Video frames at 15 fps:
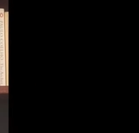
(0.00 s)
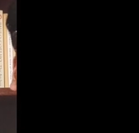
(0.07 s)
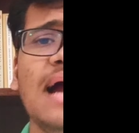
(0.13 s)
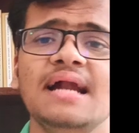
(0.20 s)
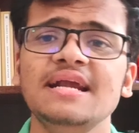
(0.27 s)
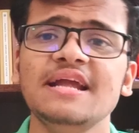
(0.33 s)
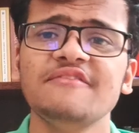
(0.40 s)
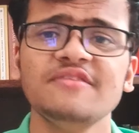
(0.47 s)

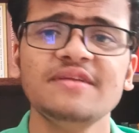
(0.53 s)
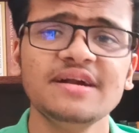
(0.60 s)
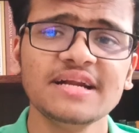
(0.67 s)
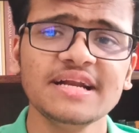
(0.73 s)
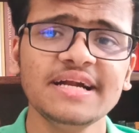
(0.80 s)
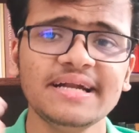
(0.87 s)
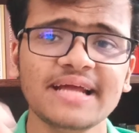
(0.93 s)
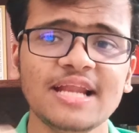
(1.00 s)
I'll
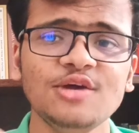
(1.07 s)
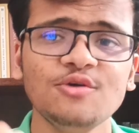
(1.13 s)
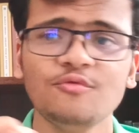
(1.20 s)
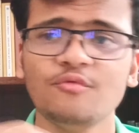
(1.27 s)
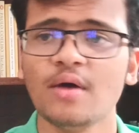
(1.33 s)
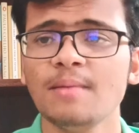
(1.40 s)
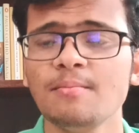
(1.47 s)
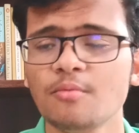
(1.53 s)
definitely tell you
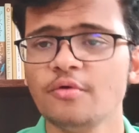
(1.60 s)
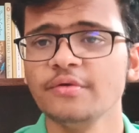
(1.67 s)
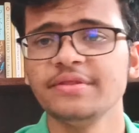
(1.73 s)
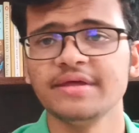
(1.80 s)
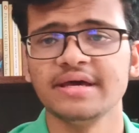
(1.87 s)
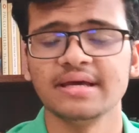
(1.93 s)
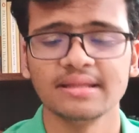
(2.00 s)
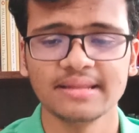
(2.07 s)
one more
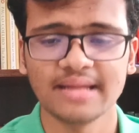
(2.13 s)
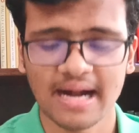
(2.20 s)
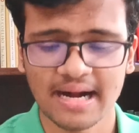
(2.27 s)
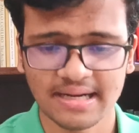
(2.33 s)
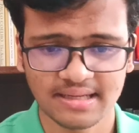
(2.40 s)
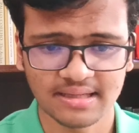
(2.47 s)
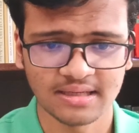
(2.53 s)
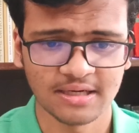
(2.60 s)
thing,
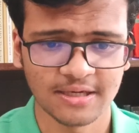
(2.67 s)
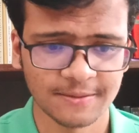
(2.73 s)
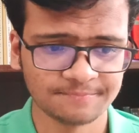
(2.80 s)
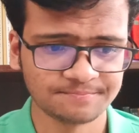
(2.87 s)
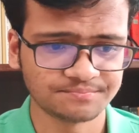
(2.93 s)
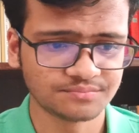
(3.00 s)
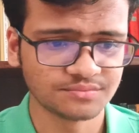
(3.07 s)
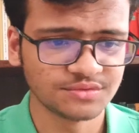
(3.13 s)
that
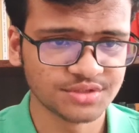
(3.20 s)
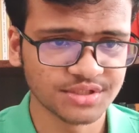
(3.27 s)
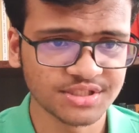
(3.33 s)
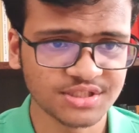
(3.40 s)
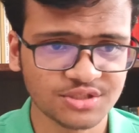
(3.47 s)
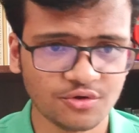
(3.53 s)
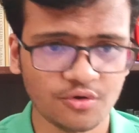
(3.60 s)
the